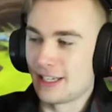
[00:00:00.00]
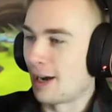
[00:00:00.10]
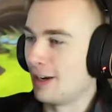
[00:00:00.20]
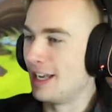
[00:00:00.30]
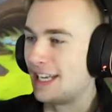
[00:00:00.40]

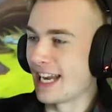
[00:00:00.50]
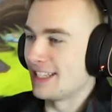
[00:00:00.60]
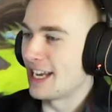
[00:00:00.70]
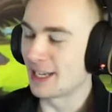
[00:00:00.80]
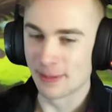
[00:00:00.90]
out. He can't
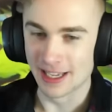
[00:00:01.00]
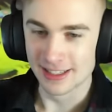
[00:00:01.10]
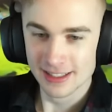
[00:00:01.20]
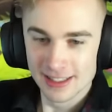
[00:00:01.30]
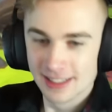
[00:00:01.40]
take it, man.
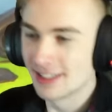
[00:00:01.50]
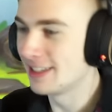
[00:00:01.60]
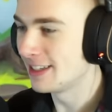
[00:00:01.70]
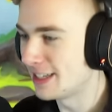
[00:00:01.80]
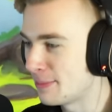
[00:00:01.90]

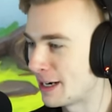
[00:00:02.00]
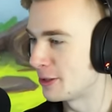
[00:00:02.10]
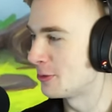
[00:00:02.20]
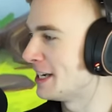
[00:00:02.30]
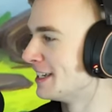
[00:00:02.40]
Get him out of
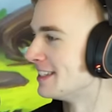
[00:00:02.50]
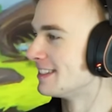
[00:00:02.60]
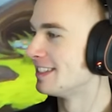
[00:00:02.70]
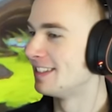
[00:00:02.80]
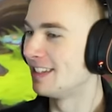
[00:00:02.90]
the ring.
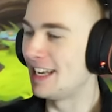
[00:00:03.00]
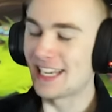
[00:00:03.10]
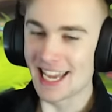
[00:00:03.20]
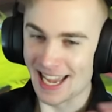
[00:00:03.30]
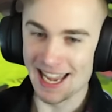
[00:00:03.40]
He
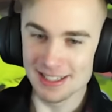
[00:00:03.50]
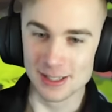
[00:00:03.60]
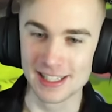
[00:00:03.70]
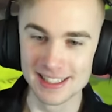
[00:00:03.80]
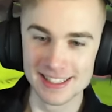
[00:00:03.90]
can't
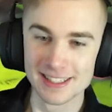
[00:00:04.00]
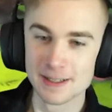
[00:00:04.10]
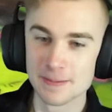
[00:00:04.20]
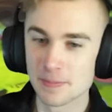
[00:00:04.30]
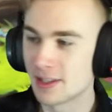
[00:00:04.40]
handle it.
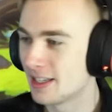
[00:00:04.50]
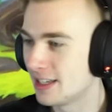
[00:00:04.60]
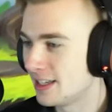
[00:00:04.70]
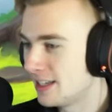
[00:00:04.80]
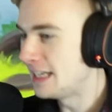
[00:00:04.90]

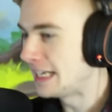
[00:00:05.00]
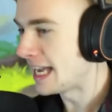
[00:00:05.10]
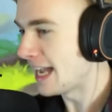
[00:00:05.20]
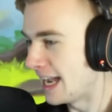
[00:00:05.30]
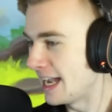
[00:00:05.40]
He
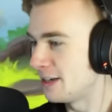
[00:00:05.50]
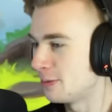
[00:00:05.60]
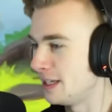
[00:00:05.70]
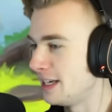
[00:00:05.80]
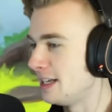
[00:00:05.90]
can't handle
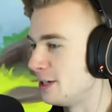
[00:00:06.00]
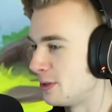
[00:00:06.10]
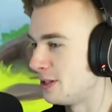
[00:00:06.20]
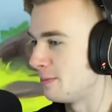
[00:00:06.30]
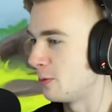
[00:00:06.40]
being in here
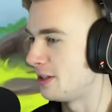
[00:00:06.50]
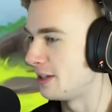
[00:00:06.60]
with a with